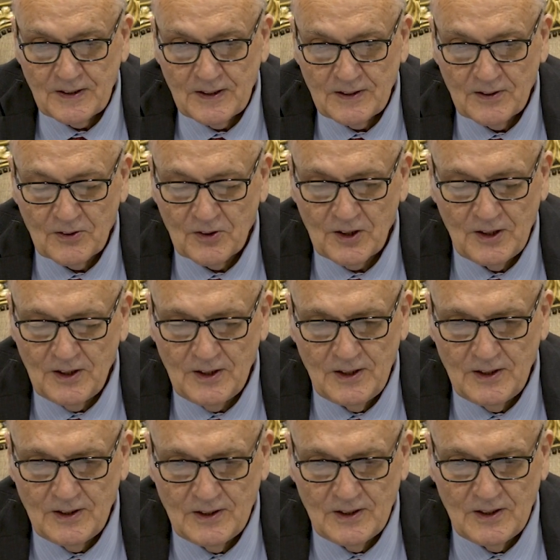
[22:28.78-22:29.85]
You know,
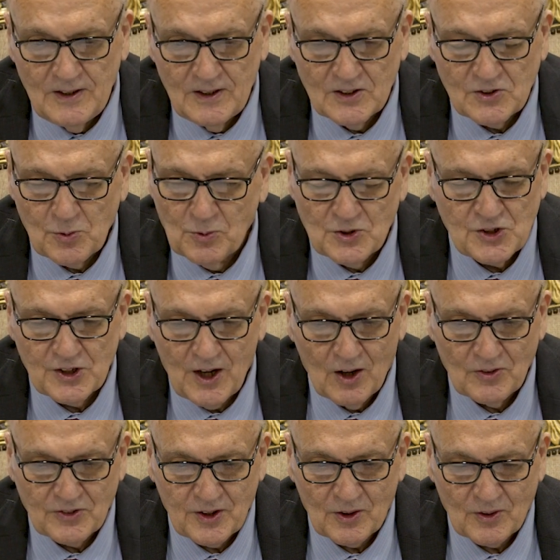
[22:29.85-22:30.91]
he doesn't want you
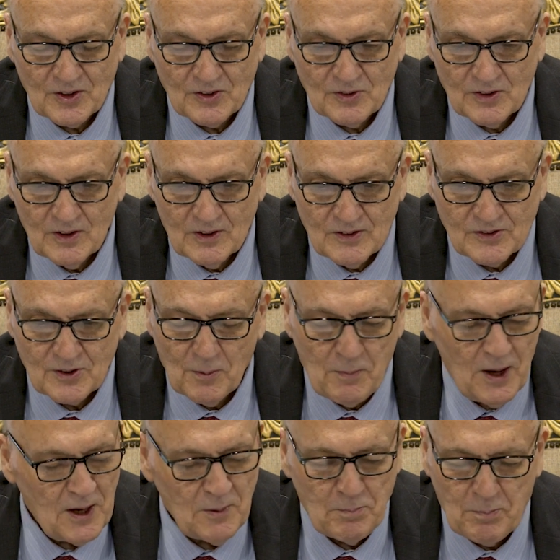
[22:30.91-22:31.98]
out there in some
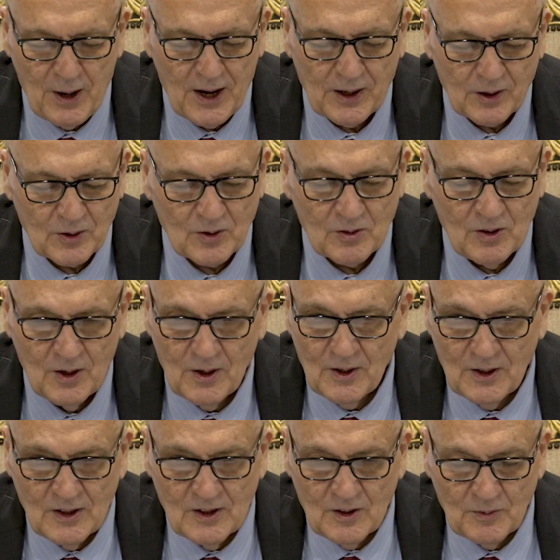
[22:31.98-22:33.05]
headbanger,
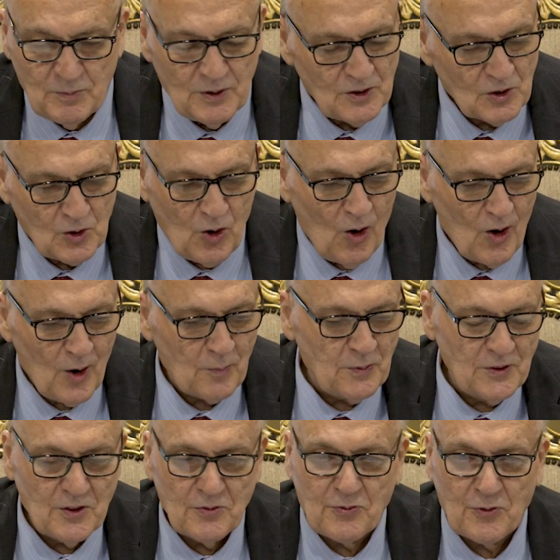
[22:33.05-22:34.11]
being caught up
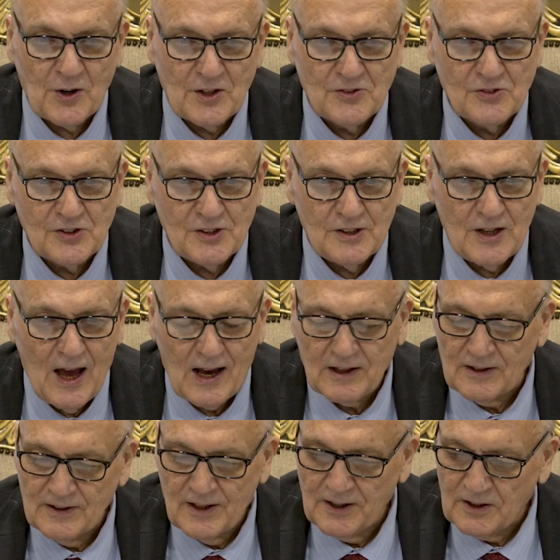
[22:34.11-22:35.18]
in the frenzy,
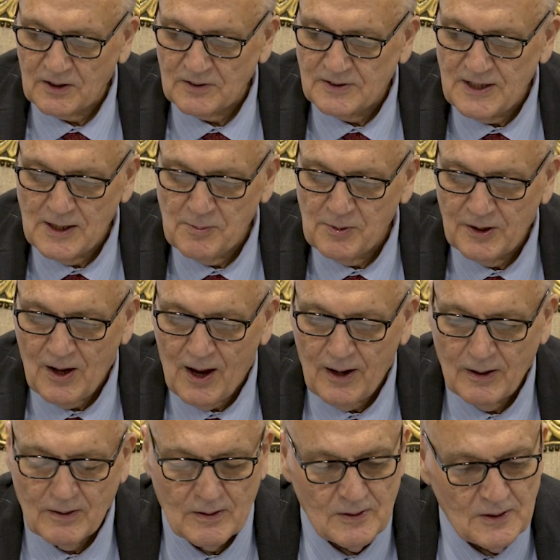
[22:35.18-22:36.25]
acting like a
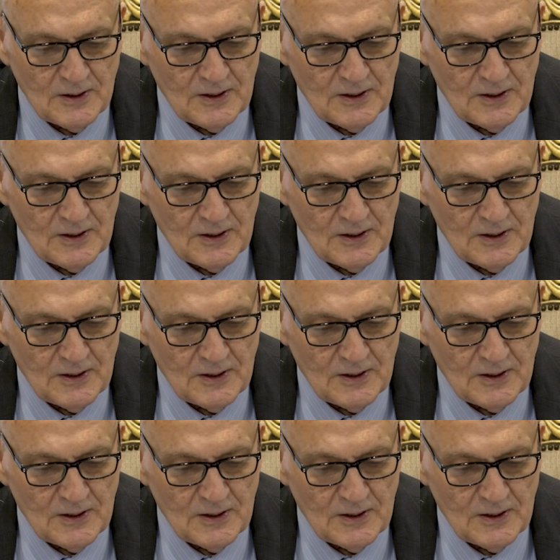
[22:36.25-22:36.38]
demonite.